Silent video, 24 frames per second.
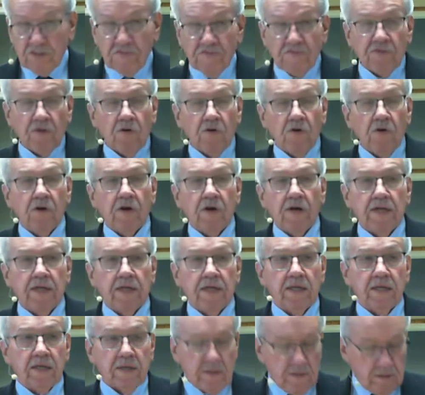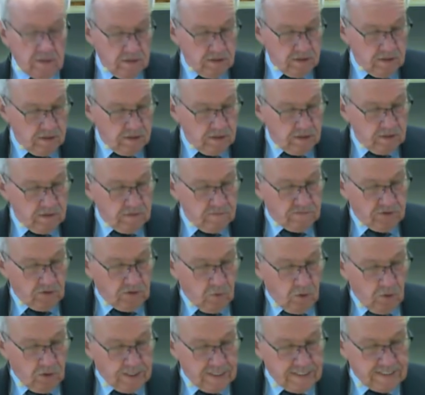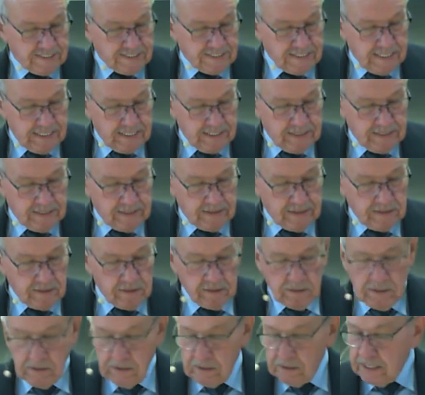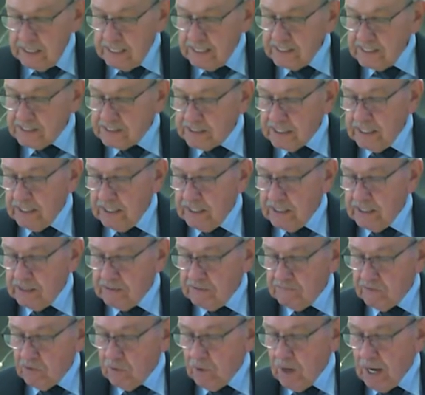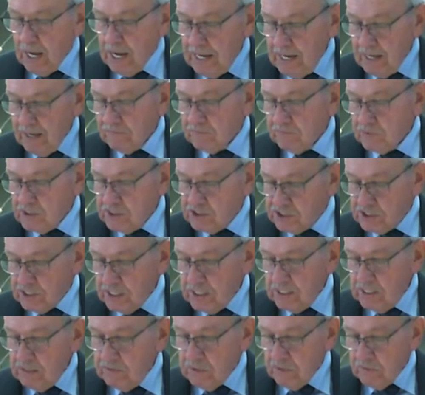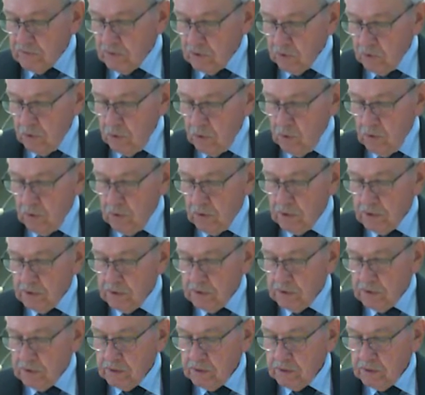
authority for what he said. He said, for I have received of the Lord,